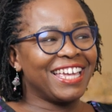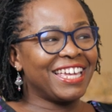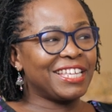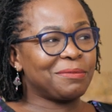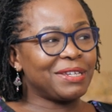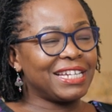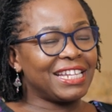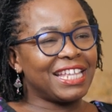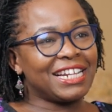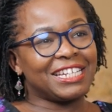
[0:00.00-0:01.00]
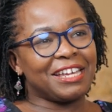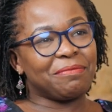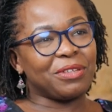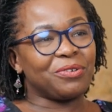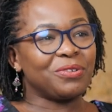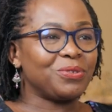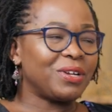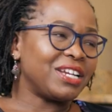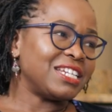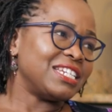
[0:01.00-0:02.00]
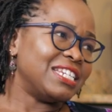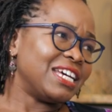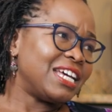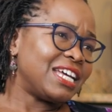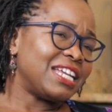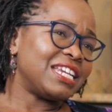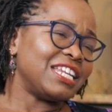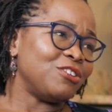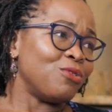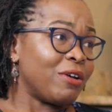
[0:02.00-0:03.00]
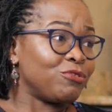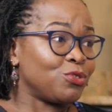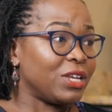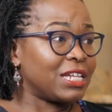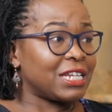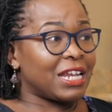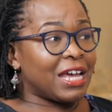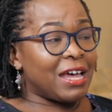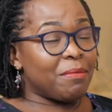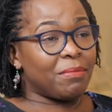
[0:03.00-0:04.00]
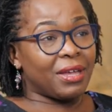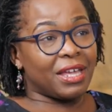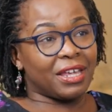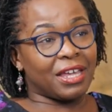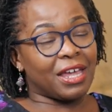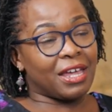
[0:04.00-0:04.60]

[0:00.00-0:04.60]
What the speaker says: Especially that time, the roads weren't done. You have to get an akamba.